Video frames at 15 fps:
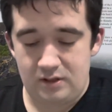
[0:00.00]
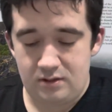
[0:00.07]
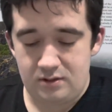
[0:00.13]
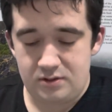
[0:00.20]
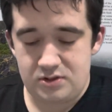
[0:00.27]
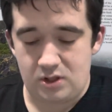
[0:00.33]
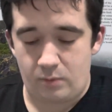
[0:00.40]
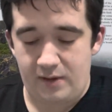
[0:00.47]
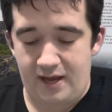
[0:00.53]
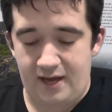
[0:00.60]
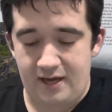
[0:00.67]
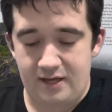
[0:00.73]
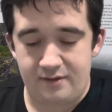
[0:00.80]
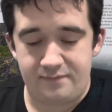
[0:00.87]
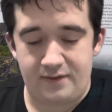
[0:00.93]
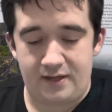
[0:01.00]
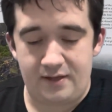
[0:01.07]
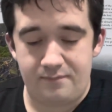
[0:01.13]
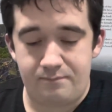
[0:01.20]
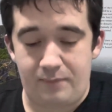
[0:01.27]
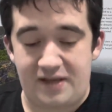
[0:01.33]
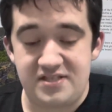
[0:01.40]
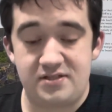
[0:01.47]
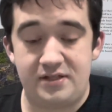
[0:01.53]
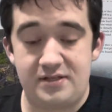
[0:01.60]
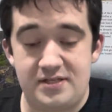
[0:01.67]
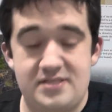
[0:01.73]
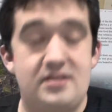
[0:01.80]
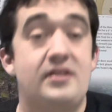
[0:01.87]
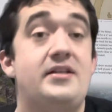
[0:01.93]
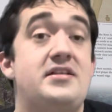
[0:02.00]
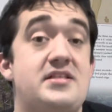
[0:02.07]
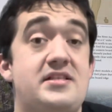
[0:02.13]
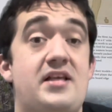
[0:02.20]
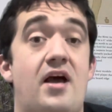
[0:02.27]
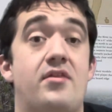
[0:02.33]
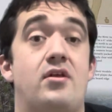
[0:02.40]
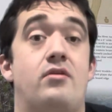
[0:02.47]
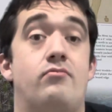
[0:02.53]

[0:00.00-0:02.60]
So we have basically this is the other